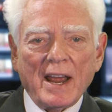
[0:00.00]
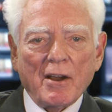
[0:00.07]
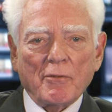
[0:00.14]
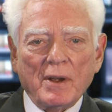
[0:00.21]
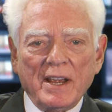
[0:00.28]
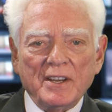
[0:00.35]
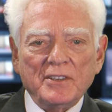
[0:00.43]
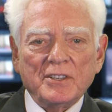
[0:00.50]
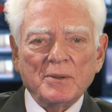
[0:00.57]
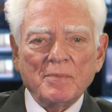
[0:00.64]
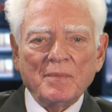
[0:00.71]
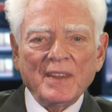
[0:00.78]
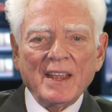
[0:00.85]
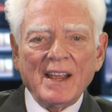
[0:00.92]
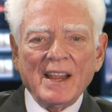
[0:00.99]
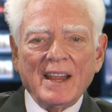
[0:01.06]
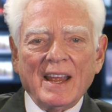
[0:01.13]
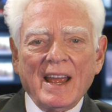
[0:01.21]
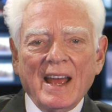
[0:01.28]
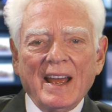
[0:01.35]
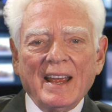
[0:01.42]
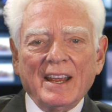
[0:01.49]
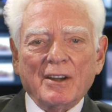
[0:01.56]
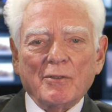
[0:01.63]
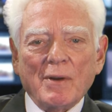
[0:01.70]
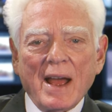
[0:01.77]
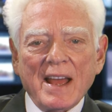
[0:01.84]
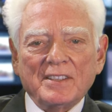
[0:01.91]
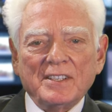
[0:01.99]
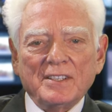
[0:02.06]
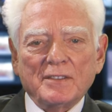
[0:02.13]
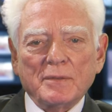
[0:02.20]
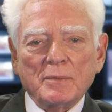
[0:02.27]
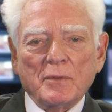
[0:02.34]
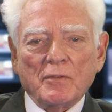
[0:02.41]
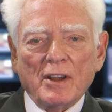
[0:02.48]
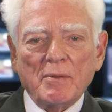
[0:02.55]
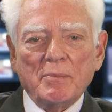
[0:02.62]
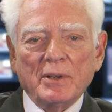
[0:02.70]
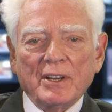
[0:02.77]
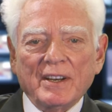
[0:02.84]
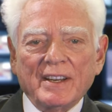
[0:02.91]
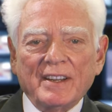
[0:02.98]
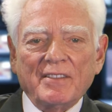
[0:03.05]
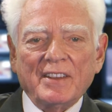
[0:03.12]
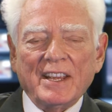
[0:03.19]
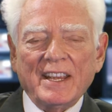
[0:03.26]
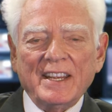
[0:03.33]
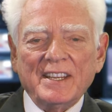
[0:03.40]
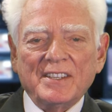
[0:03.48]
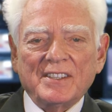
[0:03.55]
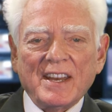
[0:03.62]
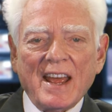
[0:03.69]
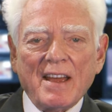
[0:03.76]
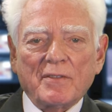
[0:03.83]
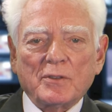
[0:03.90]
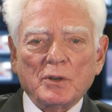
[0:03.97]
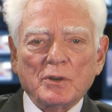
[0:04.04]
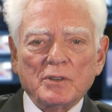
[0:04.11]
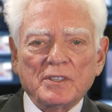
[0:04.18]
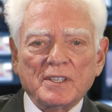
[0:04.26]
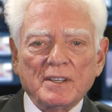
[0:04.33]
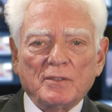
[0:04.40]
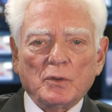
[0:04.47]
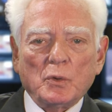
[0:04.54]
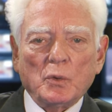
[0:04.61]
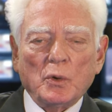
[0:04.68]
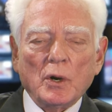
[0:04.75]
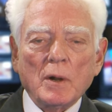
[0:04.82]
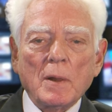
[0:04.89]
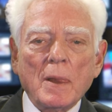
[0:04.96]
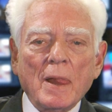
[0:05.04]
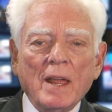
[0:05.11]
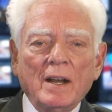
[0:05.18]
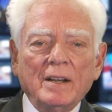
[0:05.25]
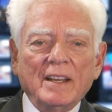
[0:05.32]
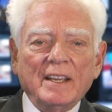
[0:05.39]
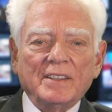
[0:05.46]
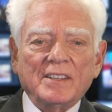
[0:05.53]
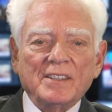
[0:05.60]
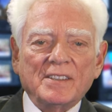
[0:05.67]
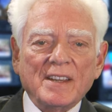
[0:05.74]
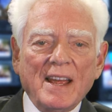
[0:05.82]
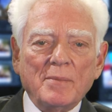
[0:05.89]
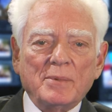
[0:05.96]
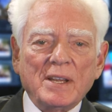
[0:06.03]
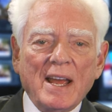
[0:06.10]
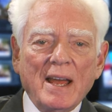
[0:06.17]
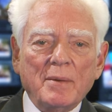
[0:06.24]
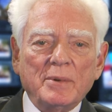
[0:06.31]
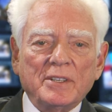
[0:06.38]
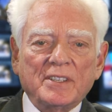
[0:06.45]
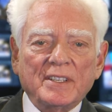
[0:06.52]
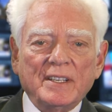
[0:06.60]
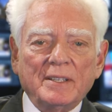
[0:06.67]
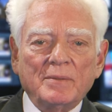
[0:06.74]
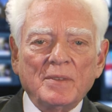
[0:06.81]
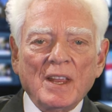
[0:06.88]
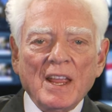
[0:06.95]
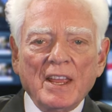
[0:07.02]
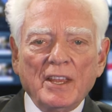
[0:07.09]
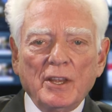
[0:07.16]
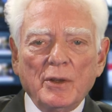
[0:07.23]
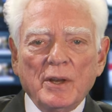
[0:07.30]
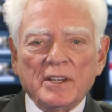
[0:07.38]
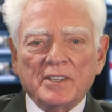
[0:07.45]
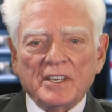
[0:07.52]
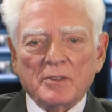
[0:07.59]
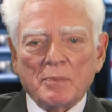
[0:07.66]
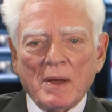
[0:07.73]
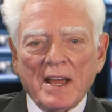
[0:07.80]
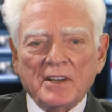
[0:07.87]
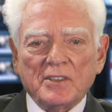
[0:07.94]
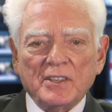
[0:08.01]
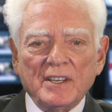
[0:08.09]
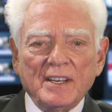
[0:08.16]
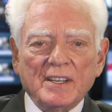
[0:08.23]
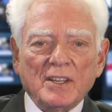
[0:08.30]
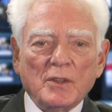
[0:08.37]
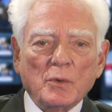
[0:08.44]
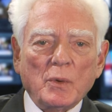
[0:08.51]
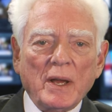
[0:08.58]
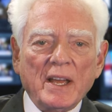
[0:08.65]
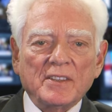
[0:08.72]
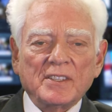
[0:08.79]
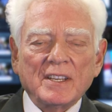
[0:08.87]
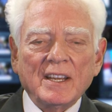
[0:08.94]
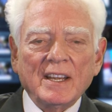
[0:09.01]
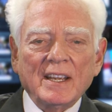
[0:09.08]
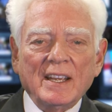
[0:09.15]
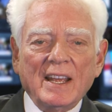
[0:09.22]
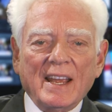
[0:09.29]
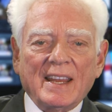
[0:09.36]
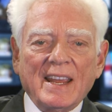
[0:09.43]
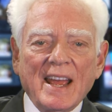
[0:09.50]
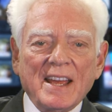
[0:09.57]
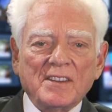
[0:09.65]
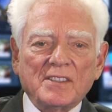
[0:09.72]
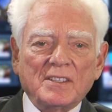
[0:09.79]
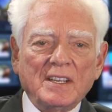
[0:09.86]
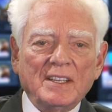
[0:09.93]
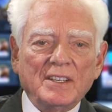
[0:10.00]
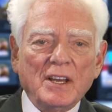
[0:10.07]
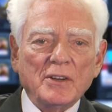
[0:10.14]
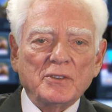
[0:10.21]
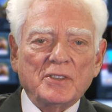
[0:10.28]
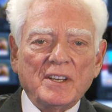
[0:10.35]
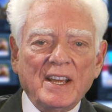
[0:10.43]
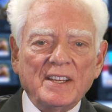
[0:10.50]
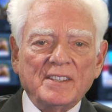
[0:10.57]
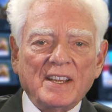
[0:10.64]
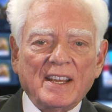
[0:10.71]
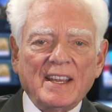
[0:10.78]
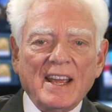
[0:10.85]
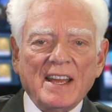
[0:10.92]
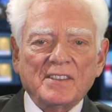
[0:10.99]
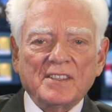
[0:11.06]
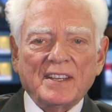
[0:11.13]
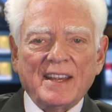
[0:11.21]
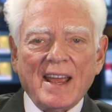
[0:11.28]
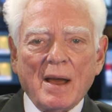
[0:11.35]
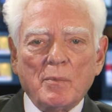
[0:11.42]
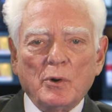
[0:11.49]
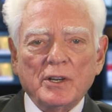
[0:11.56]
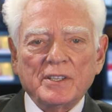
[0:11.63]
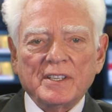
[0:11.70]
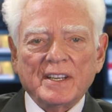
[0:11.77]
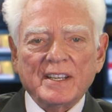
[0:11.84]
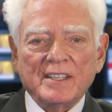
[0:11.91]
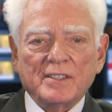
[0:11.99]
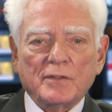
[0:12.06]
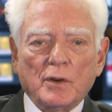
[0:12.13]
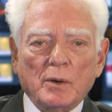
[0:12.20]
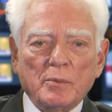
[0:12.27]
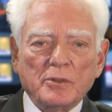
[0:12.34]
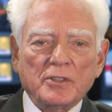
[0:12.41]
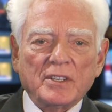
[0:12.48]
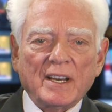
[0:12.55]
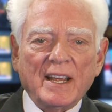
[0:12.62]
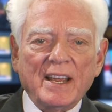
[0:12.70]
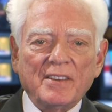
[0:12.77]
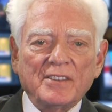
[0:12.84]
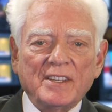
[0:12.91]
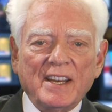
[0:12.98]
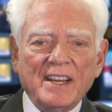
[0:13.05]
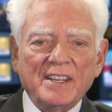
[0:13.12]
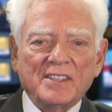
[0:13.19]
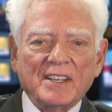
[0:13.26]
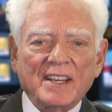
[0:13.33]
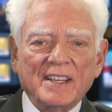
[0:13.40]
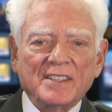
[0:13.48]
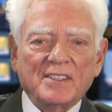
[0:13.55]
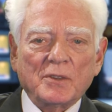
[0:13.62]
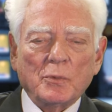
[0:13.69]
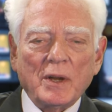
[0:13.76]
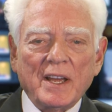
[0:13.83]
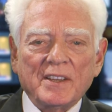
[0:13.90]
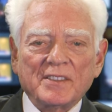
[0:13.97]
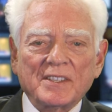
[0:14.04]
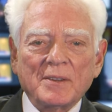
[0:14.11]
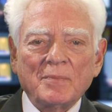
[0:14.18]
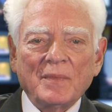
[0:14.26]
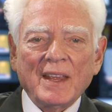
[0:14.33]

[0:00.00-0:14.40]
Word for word: outrage. Uh, it arises from the rebuilding of the East after a civil war, at the same time as the U.S. expansion into the West. They cast in those days they cast the cowboys against former slaves and the East against the West.